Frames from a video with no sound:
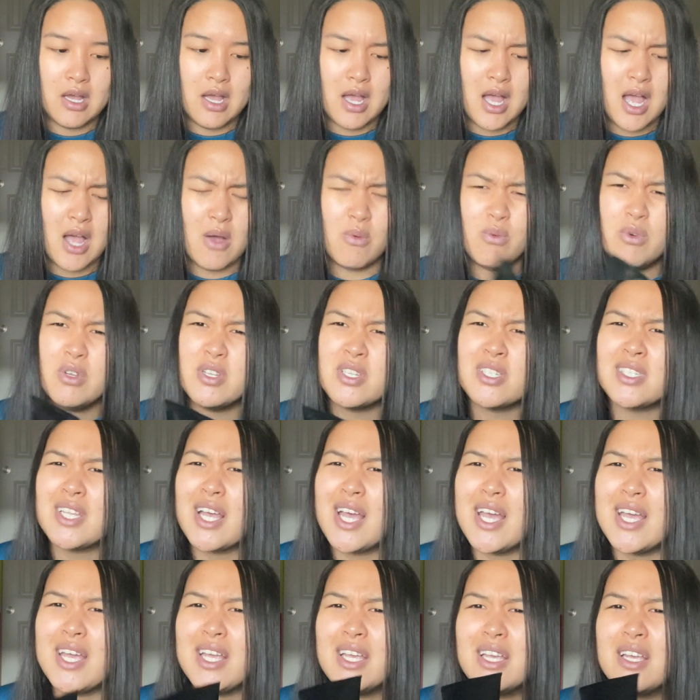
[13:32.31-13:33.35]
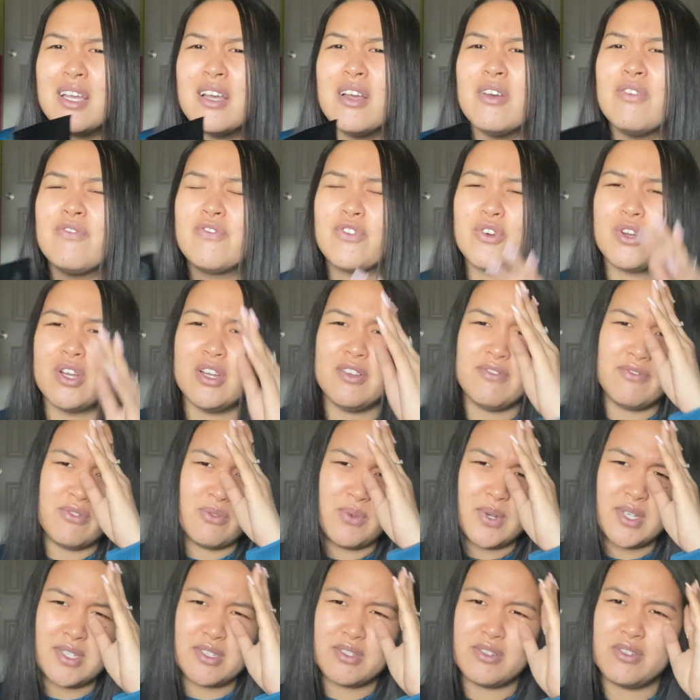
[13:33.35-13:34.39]
I will say for
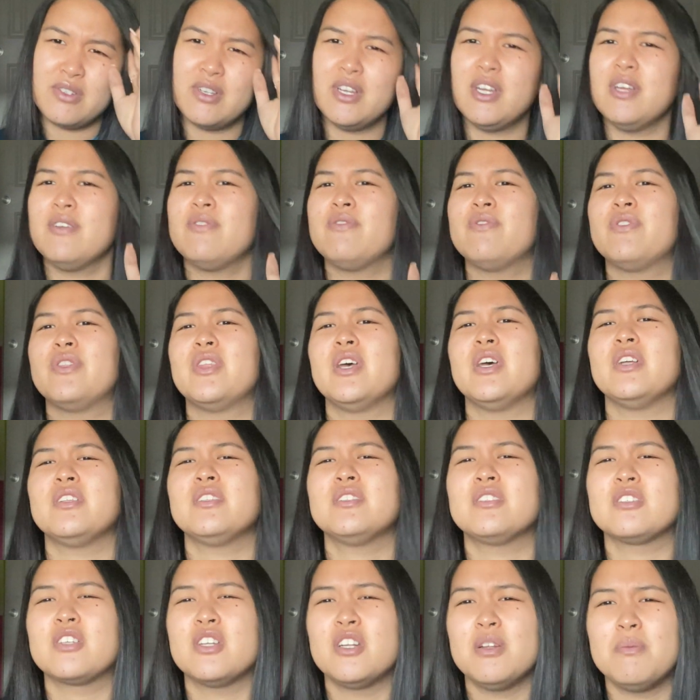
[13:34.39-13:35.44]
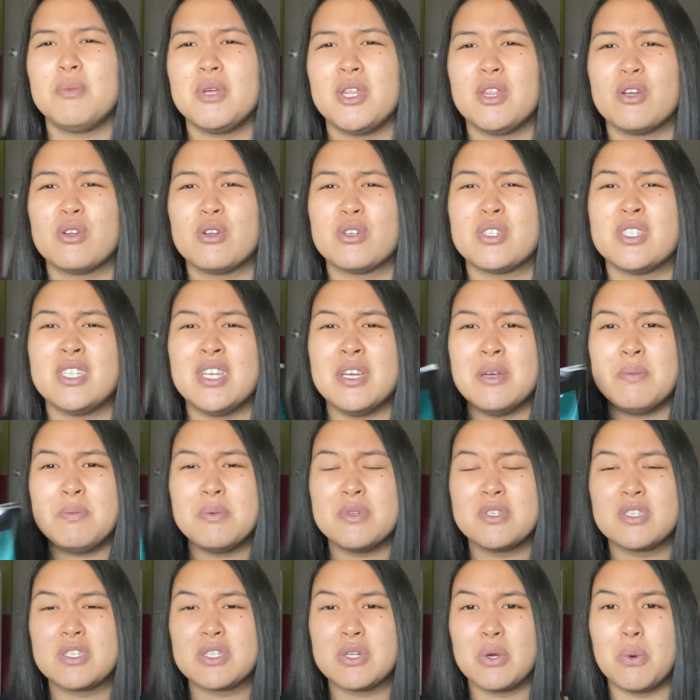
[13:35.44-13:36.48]
Influenster, if that's gonna be their tip,
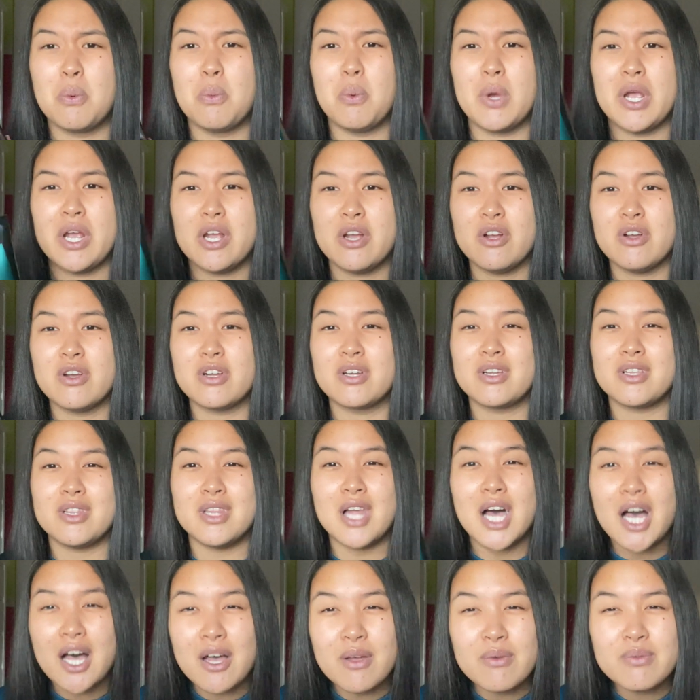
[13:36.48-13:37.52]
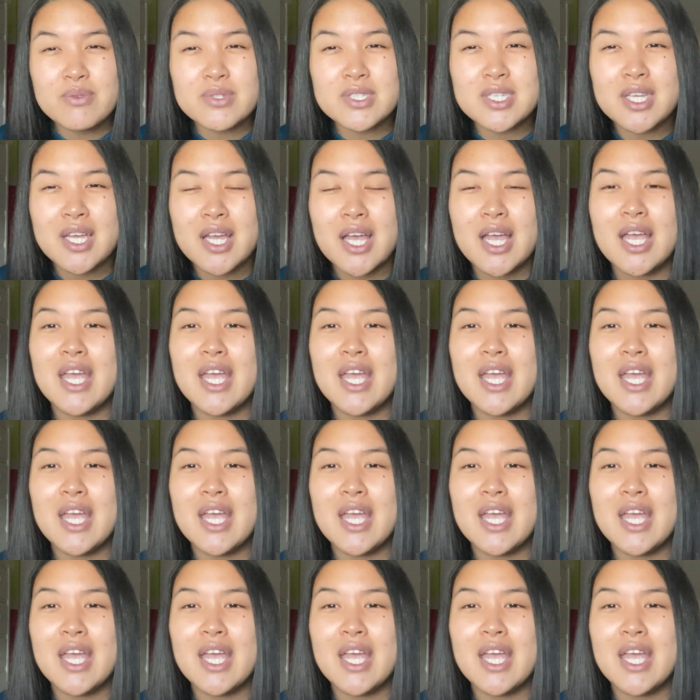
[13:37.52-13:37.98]
is to wear gloves,